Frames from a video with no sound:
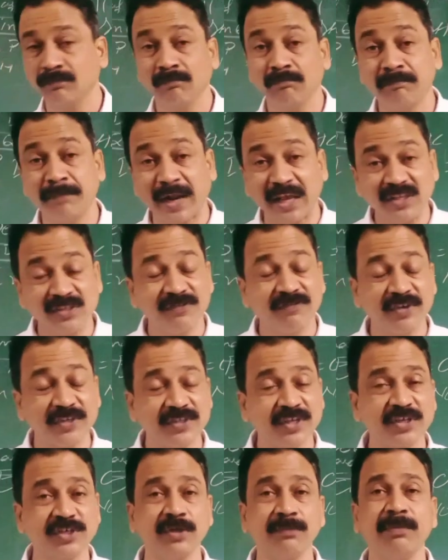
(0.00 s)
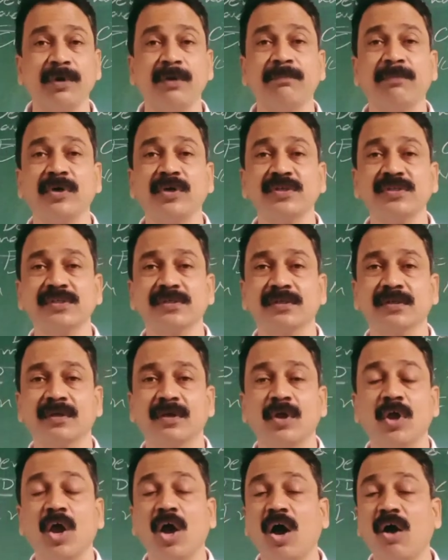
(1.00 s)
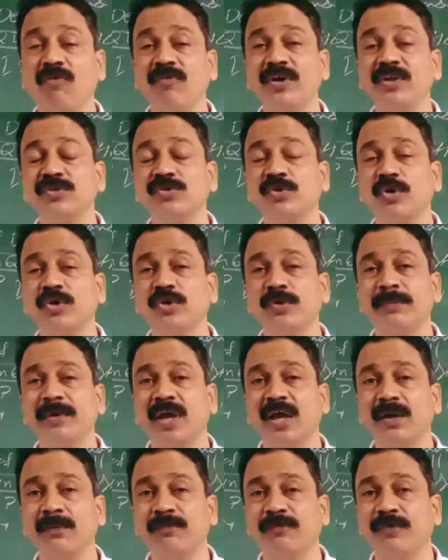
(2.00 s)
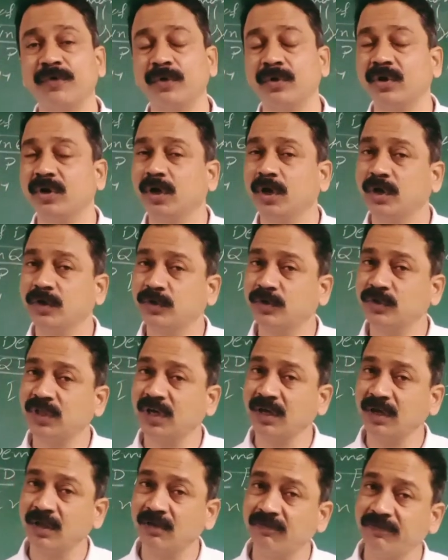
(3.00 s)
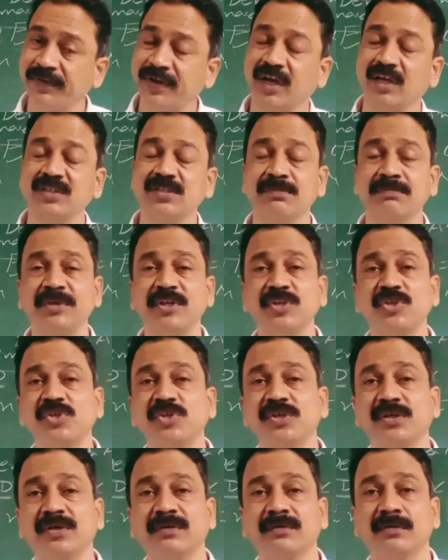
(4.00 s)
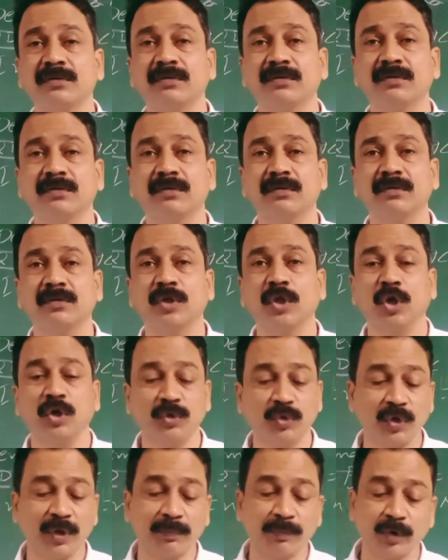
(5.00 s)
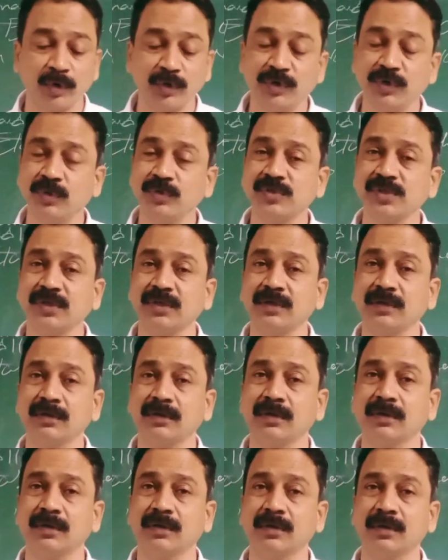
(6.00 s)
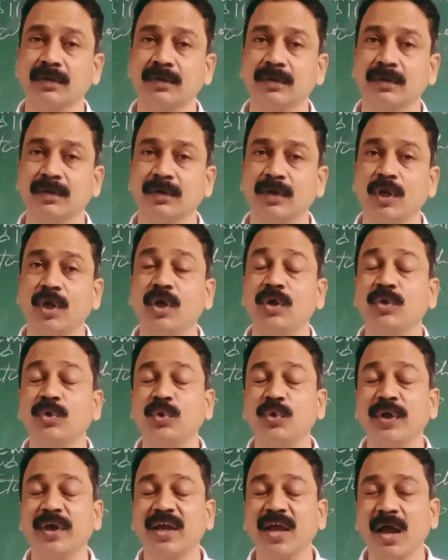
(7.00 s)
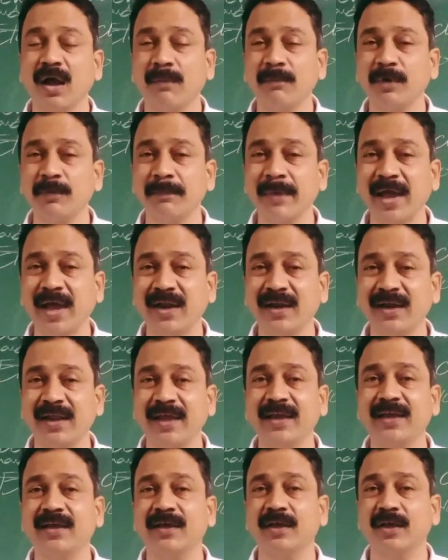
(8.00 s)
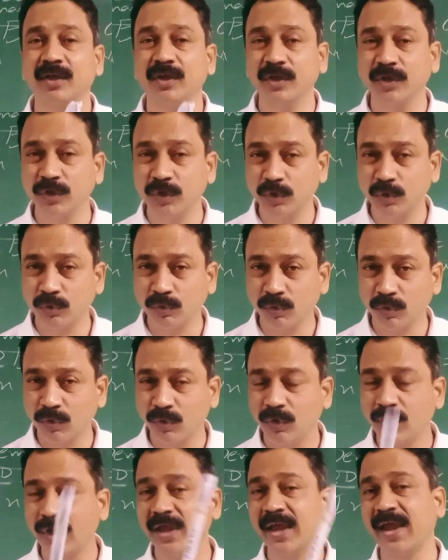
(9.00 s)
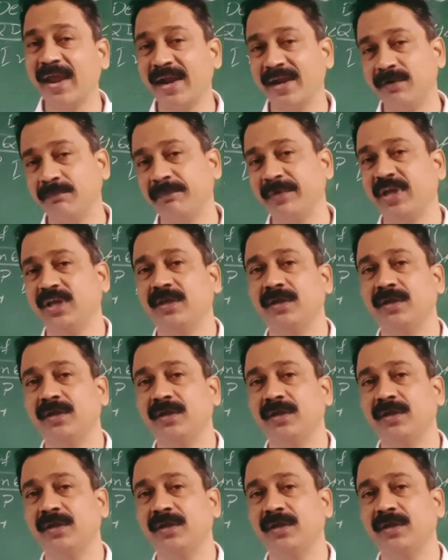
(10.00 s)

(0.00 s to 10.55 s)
price fixation purpose, how it is going to be helpful to the finance minister, to a producer, to a common man like you and me.